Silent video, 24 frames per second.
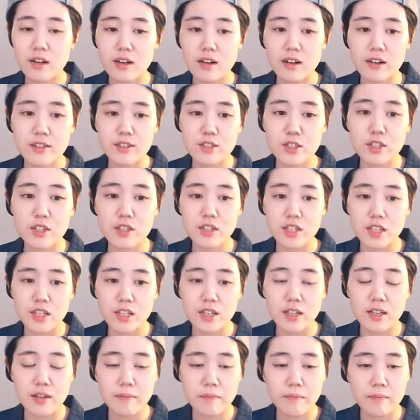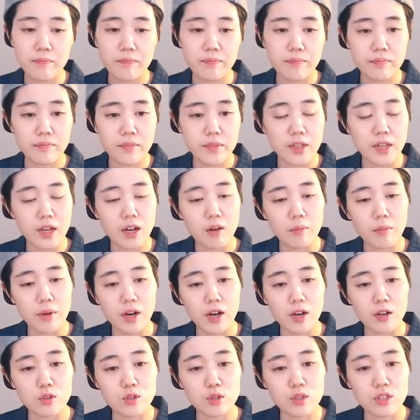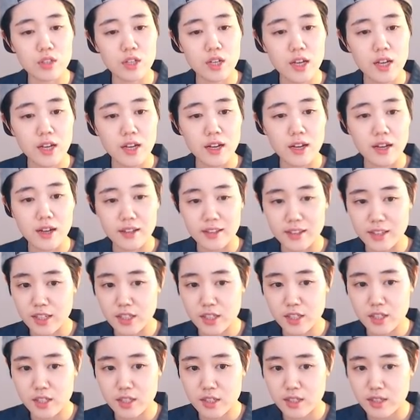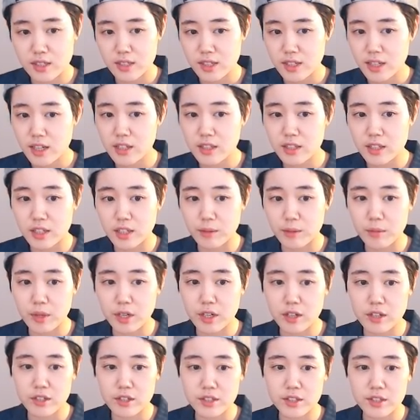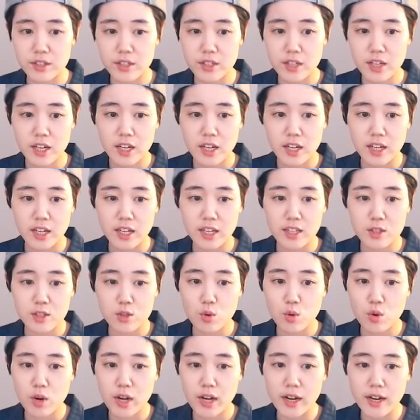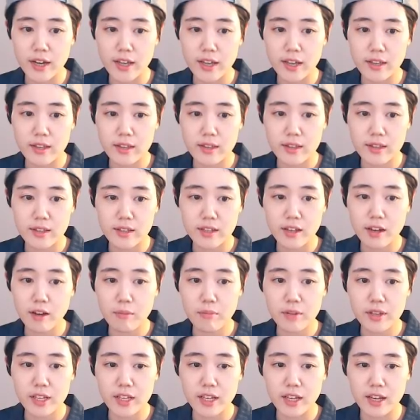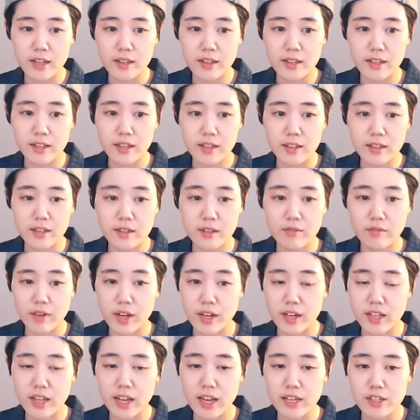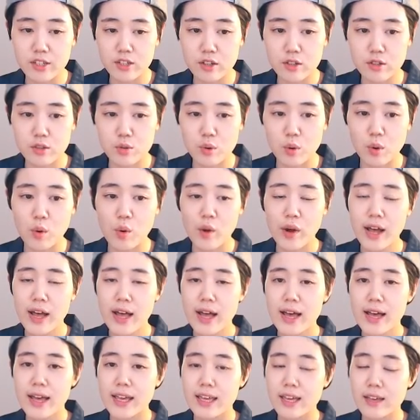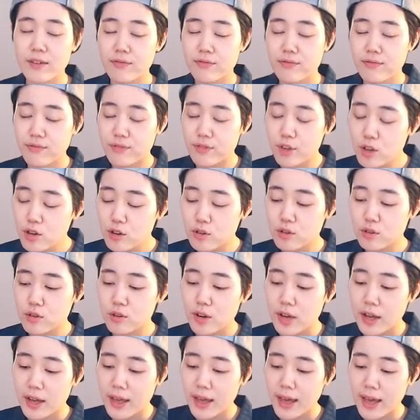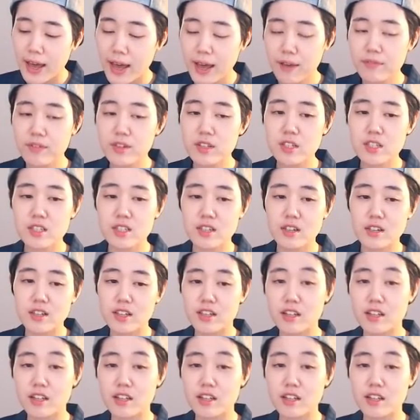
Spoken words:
study about this cutting, because is quite complicated variation. So if you haven't studied